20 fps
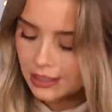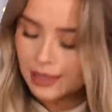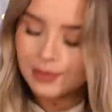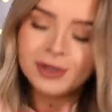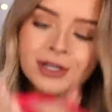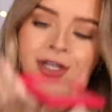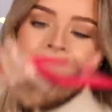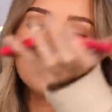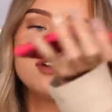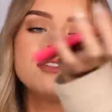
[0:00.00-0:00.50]
I'm
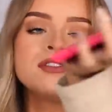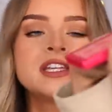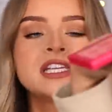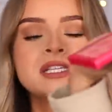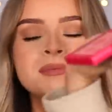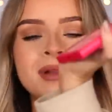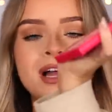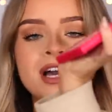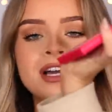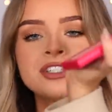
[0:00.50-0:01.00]
gonna go for this
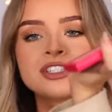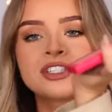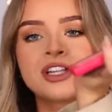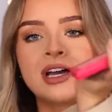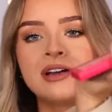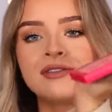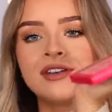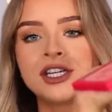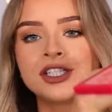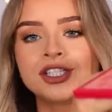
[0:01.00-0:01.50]
blush that
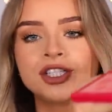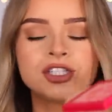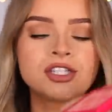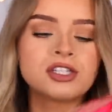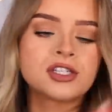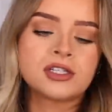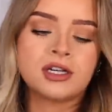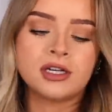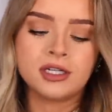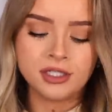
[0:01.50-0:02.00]
I've literally just
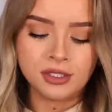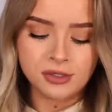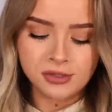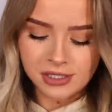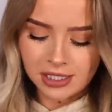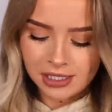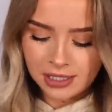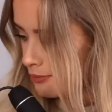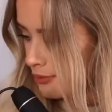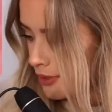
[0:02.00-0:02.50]
started
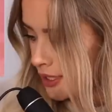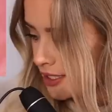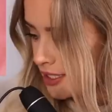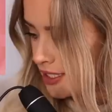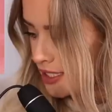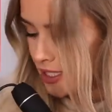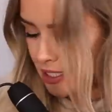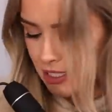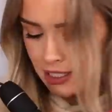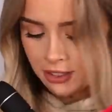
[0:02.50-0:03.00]
using by
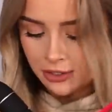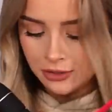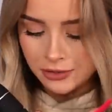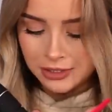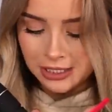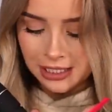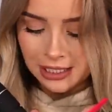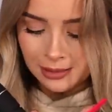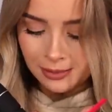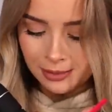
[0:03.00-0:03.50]
Diego
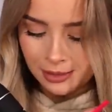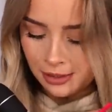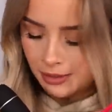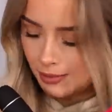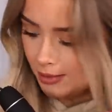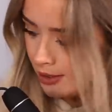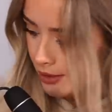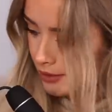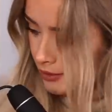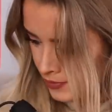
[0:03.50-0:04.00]
Dalla
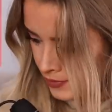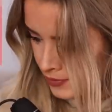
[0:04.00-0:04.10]
Palma.